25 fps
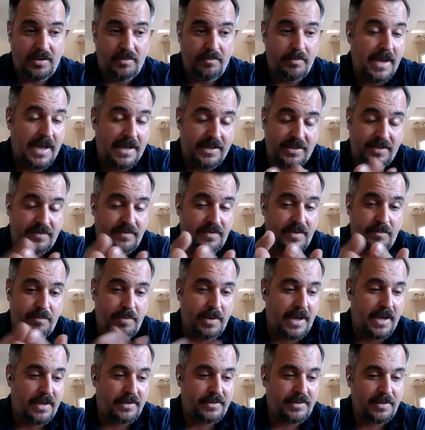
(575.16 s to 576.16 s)
Massive
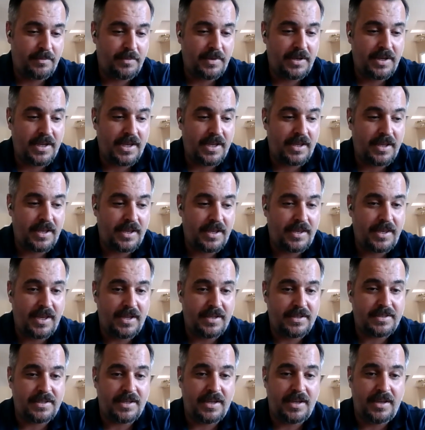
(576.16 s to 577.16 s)
impact. I mean, I
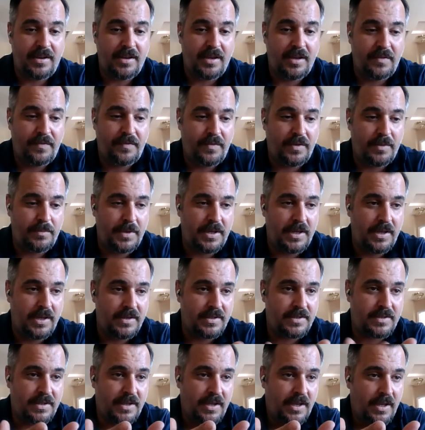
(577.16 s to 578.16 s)
can't say enough. I mean,
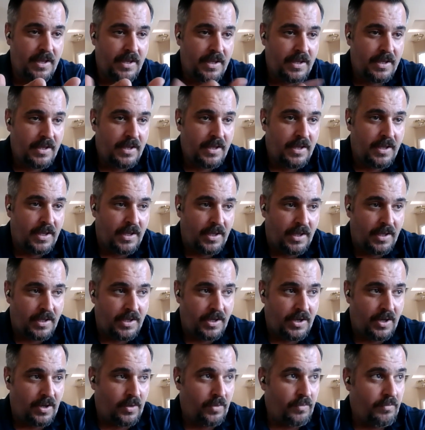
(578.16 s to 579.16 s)
he's,
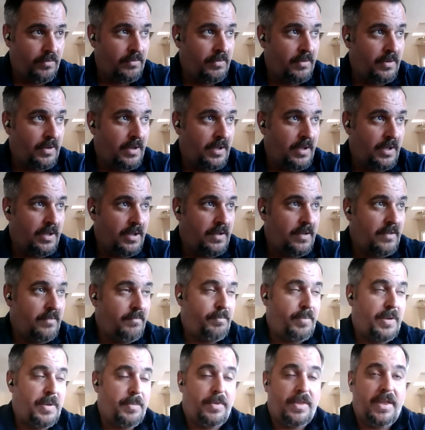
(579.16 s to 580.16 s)
you know,
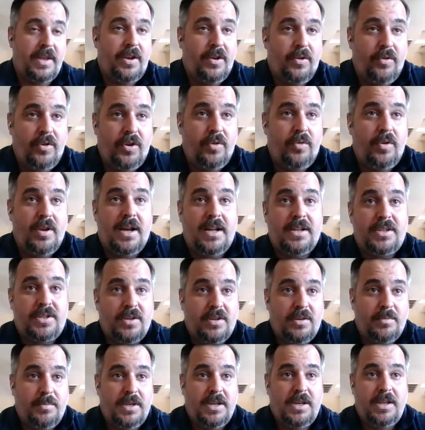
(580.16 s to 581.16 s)
people that don't know
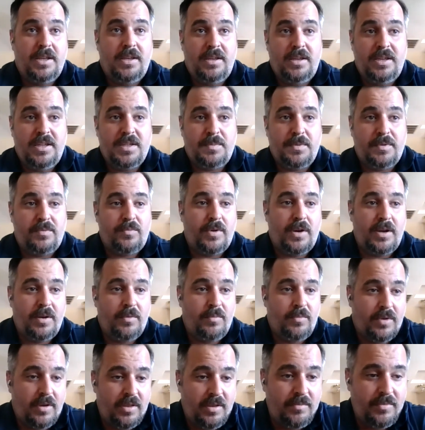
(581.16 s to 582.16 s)
Nacho, I mean, he's been
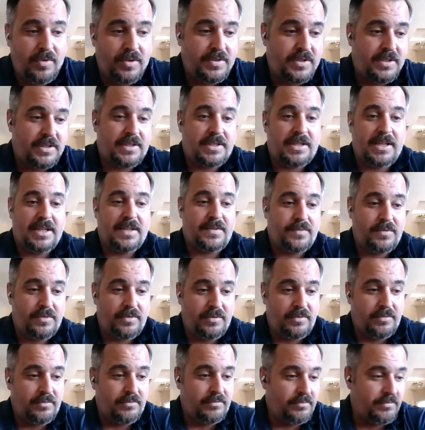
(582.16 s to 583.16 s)
running one of the most
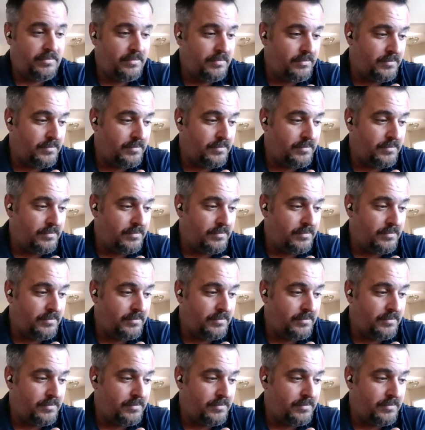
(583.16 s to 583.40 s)
successful